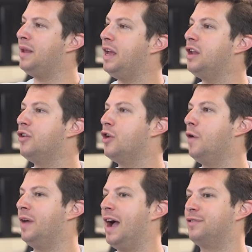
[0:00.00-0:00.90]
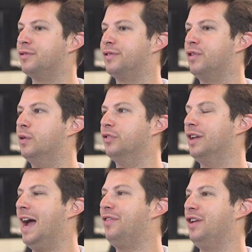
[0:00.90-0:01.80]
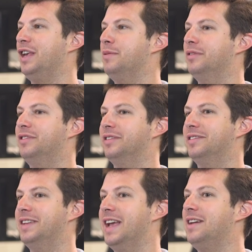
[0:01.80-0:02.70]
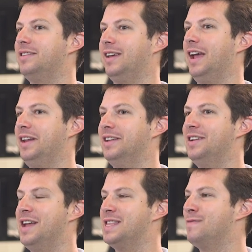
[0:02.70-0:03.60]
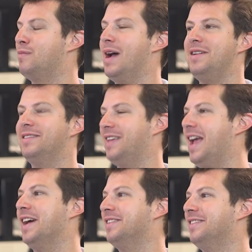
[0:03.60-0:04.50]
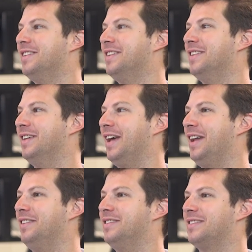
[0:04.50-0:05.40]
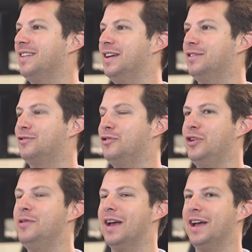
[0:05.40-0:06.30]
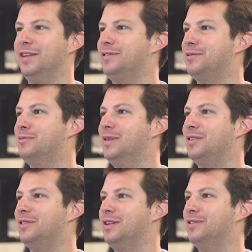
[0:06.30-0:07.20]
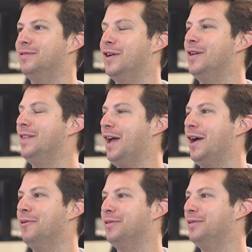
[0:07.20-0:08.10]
mean, he didn't know the ice was frozen. I think he was just ticked, and he didn't like them for biting his hand. And he's just like, screw you guys, which yeah. is very I the thought It